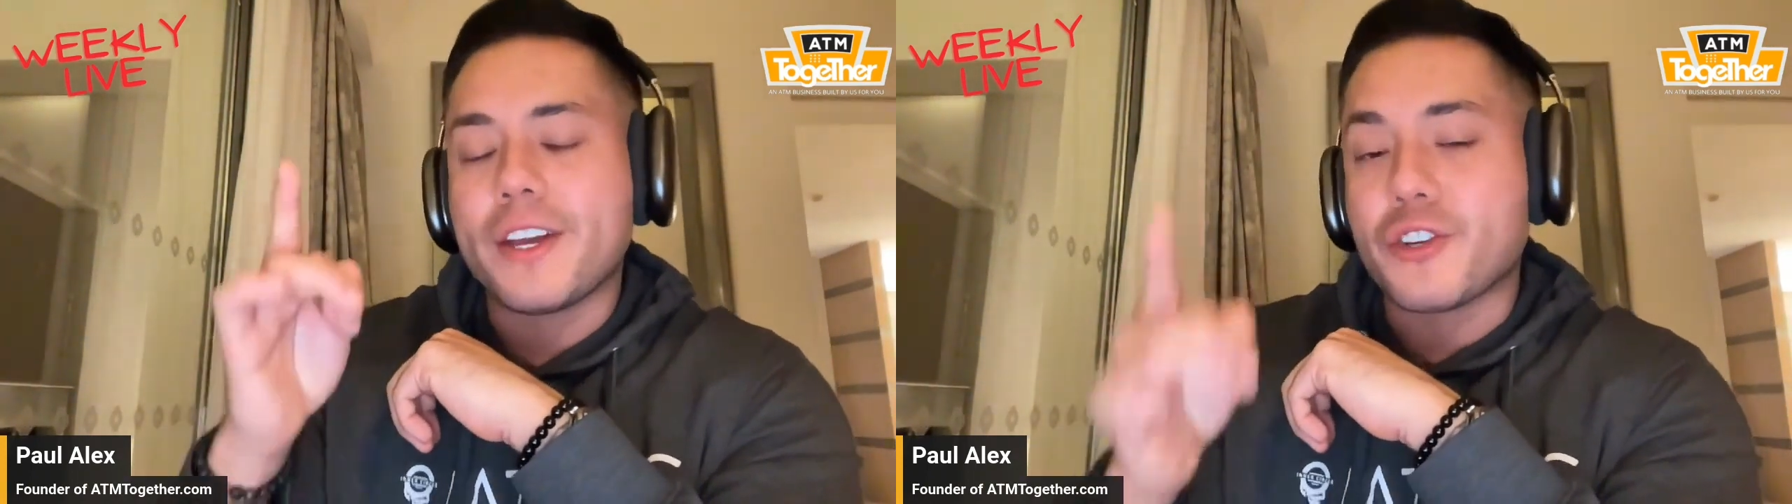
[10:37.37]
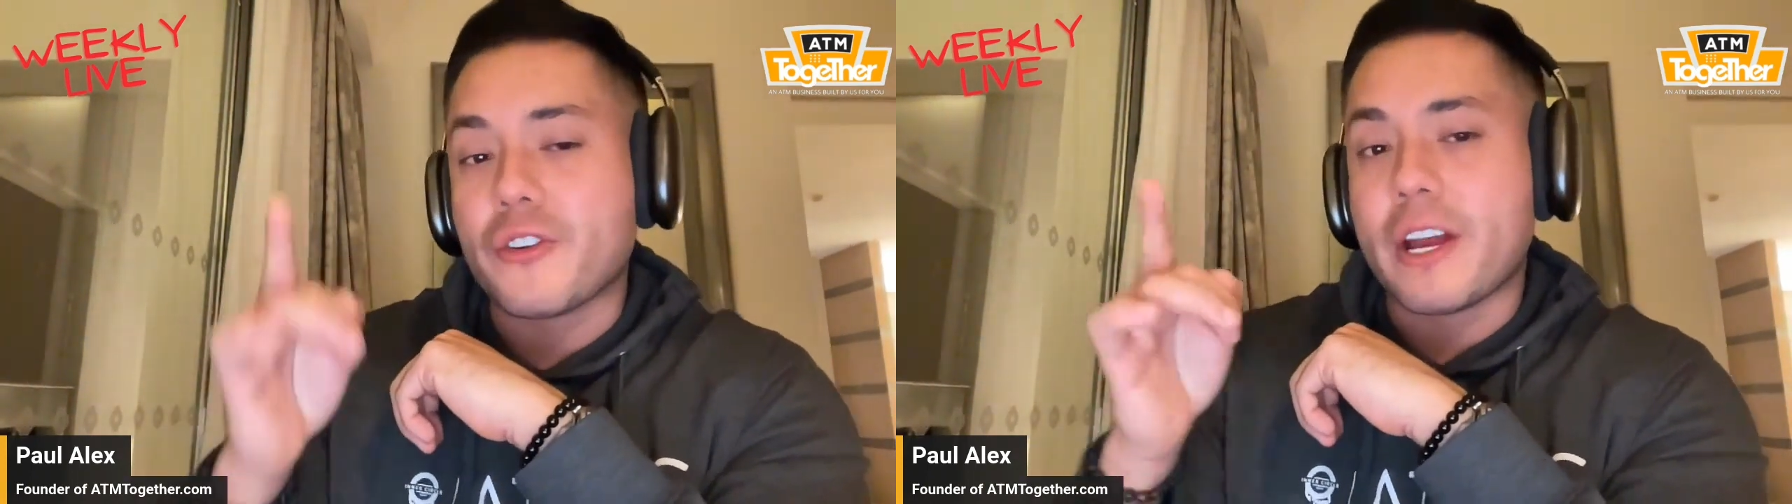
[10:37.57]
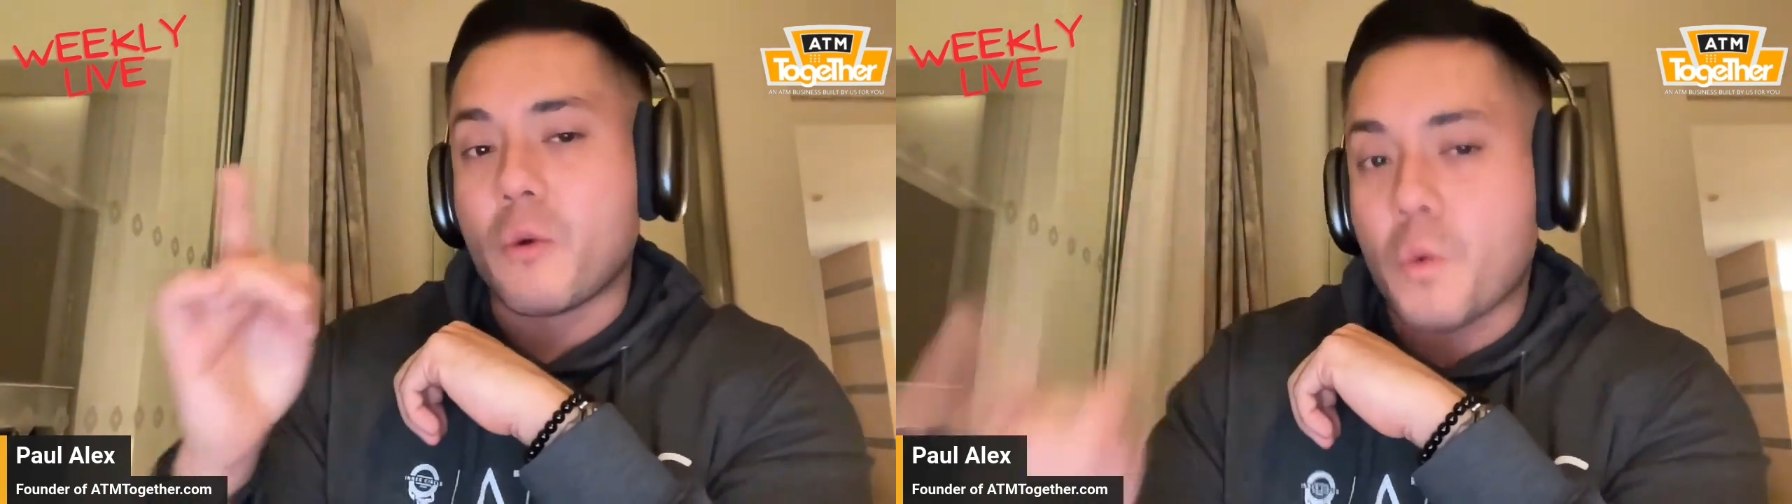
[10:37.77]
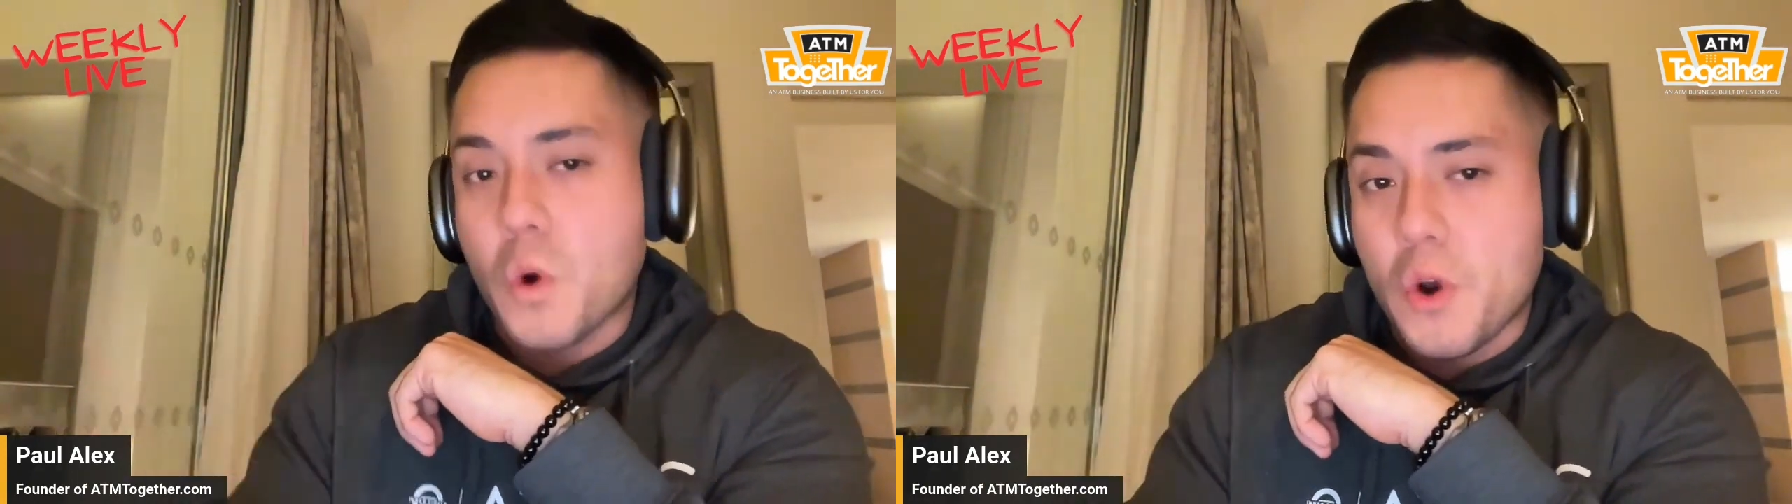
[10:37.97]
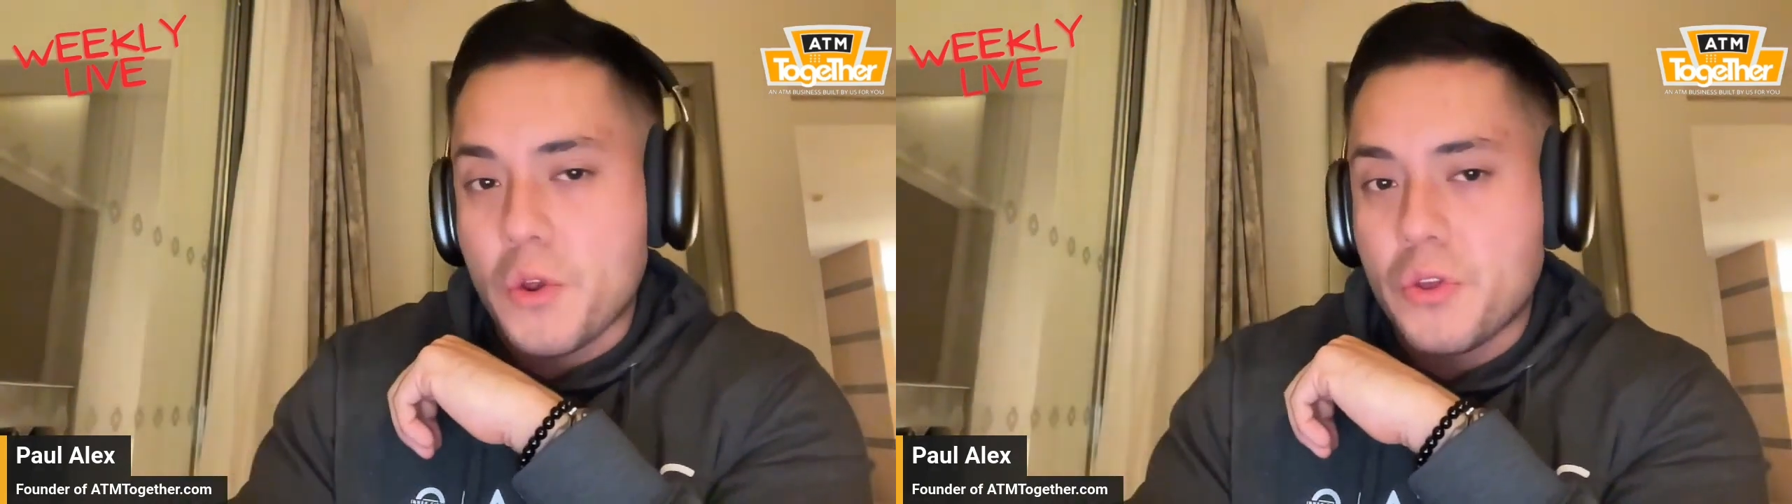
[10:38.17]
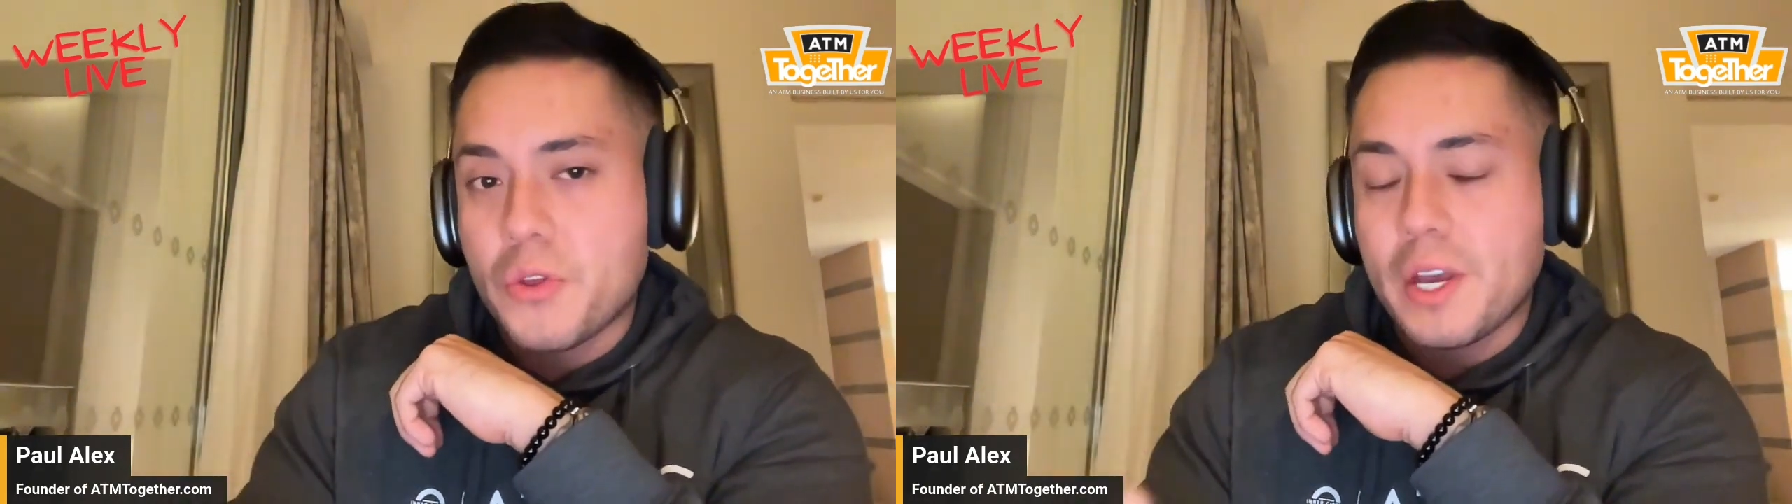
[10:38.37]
is your net worth.